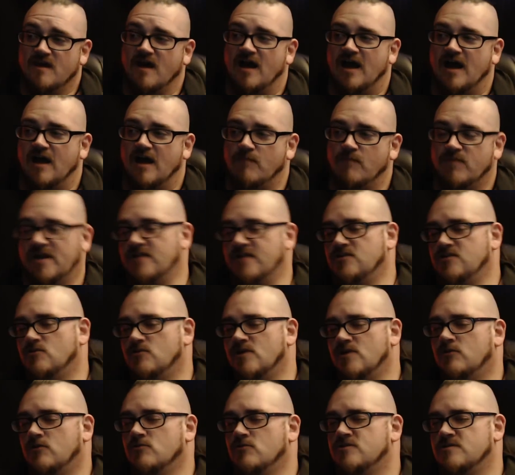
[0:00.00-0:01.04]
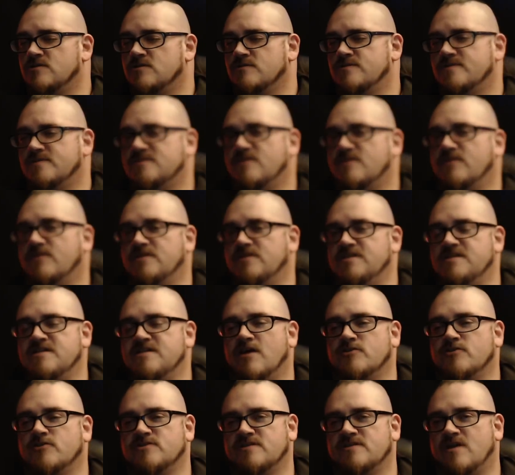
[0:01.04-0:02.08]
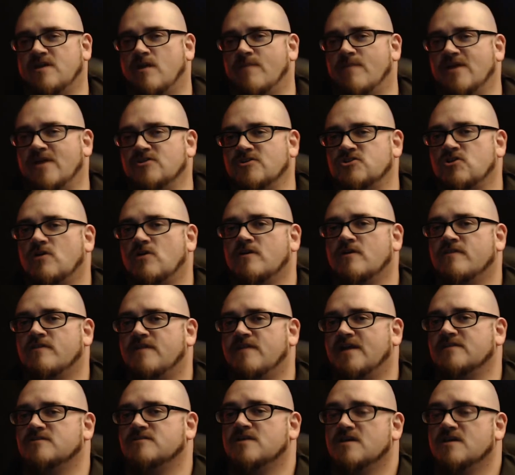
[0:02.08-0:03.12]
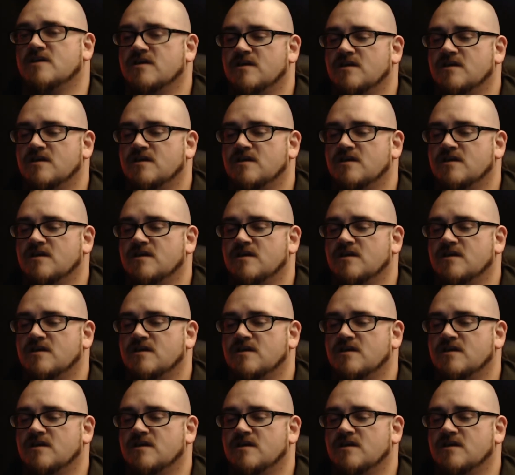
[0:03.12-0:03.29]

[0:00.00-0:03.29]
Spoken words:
But I do include some specific details in there about certain things